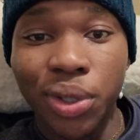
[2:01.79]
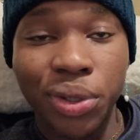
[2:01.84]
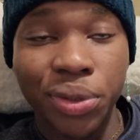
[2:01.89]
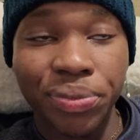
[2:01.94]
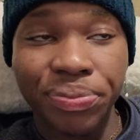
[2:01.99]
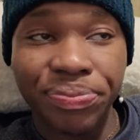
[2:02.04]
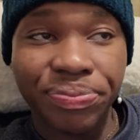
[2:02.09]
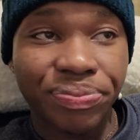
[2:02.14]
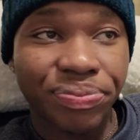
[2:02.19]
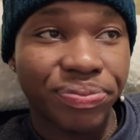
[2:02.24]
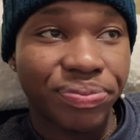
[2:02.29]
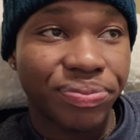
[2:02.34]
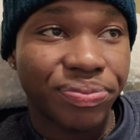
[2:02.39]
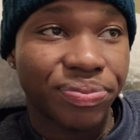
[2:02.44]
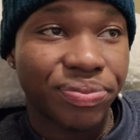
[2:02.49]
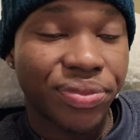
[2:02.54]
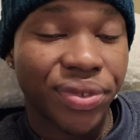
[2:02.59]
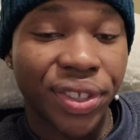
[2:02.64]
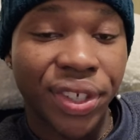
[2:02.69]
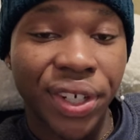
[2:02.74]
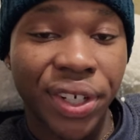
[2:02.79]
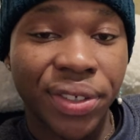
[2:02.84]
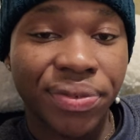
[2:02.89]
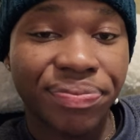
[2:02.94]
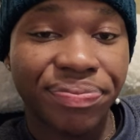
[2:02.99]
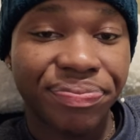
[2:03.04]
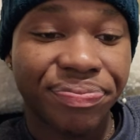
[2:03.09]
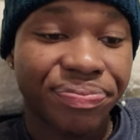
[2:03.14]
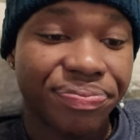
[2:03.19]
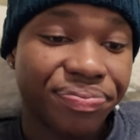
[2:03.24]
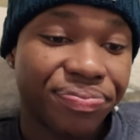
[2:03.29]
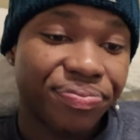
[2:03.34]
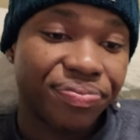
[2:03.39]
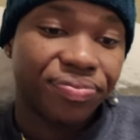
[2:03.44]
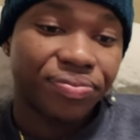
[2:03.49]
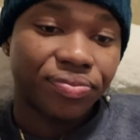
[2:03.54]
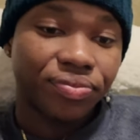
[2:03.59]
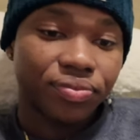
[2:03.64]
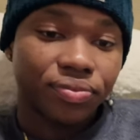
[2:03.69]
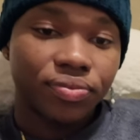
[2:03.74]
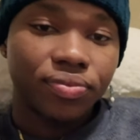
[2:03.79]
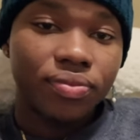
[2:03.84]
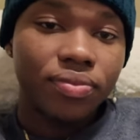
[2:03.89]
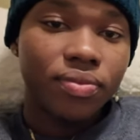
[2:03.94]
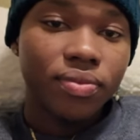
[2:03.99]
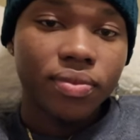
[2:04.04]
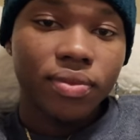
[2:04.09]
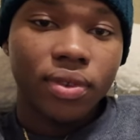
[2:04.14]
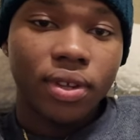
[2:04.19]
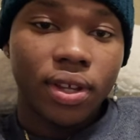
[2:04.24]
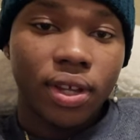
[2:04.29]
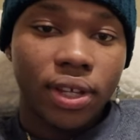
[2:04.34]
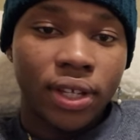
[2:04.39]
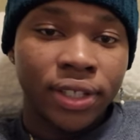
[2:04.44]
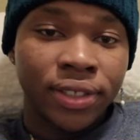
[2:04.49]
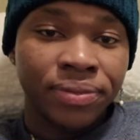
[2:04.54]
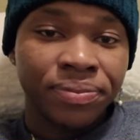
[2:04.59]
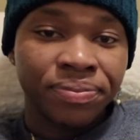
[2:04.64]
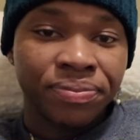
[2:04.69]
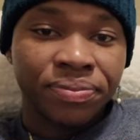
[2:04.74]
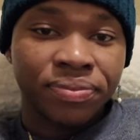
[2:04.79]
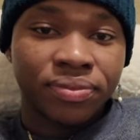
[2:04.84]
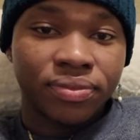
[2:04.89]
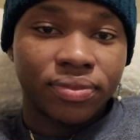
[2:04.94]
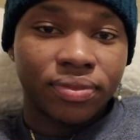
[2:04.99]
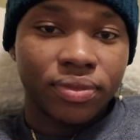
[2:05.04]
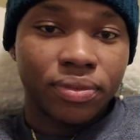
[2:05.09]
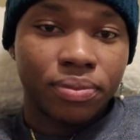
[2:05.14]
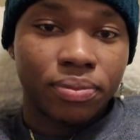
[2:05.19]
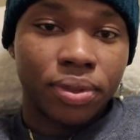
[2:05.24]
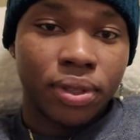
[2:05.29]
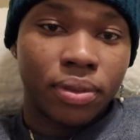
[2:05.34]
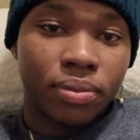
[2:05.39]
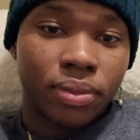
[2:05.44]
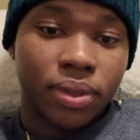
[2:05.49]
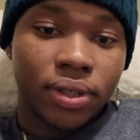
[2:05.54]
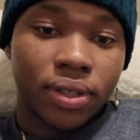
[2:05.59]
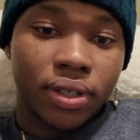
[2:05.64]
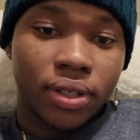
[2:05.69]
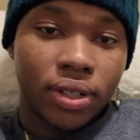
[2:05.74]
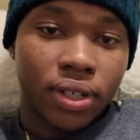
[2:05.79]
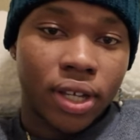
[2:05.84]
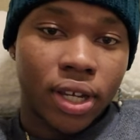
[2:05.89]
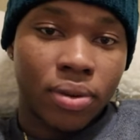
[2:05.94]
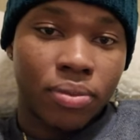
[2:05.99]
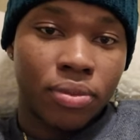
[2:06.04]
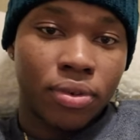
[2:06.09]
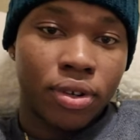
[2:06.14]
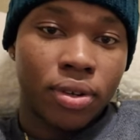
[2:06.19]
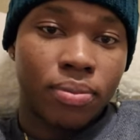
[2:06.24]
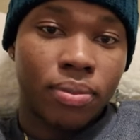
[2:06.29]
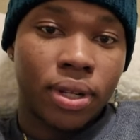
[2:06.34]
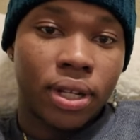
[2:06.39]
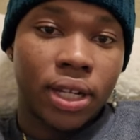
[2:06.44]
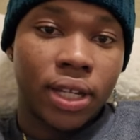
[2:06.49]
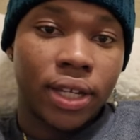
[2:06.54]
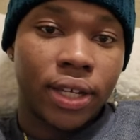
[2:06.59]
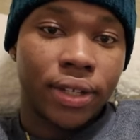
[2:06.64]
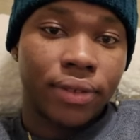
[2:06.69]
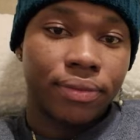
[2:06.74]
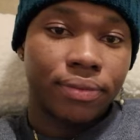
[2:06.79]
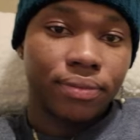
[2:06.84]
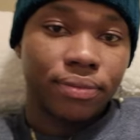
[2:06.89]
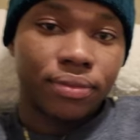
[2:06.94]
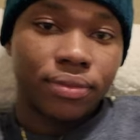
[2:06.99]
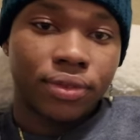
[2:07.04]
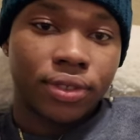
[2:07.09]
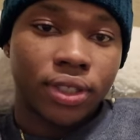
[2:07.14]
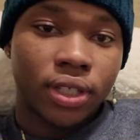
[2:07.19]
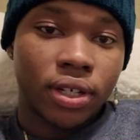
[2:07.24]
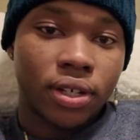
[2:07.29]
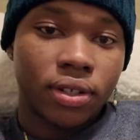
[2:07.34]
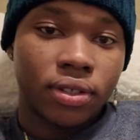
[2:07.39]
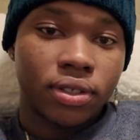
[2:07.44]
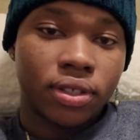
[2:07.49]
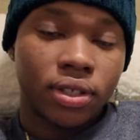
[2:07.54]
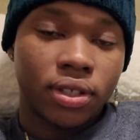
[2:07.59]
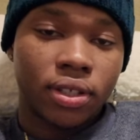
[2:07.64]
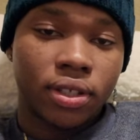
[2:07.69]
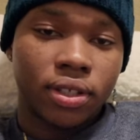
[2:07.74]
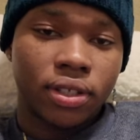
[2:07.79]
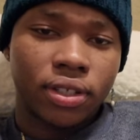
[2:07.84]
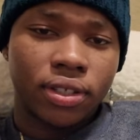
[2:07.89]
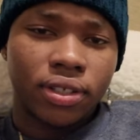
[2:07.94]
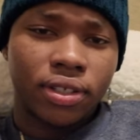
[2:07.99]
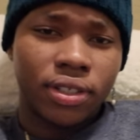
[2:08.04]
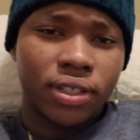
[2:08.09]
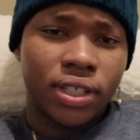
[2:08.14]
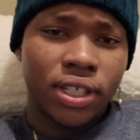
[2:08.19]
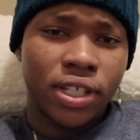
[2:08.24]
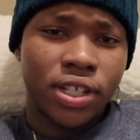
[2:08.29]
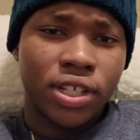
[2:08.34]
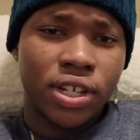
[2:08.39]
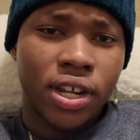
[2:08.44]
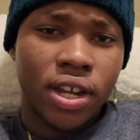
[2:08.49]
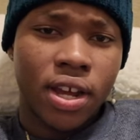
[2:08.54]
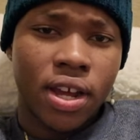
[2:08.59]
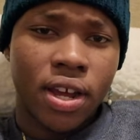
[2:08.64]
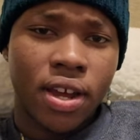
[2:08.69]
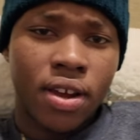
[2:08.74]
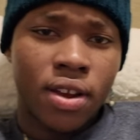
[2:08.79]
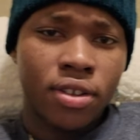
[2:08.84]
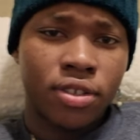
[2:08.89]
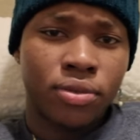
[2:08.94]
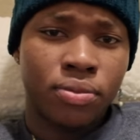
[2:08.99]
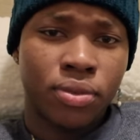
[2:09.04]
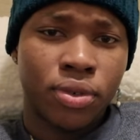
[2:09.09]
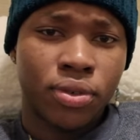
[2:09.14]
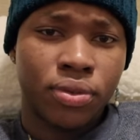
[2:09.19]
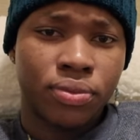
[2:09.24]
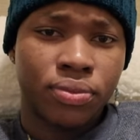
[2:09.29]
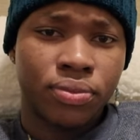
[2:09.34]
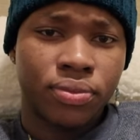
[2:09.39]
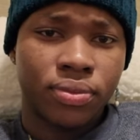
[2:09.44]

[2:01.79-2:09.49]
you, you know? I'm gonna put my camera on my leg. Shout out to the DJI Osmo.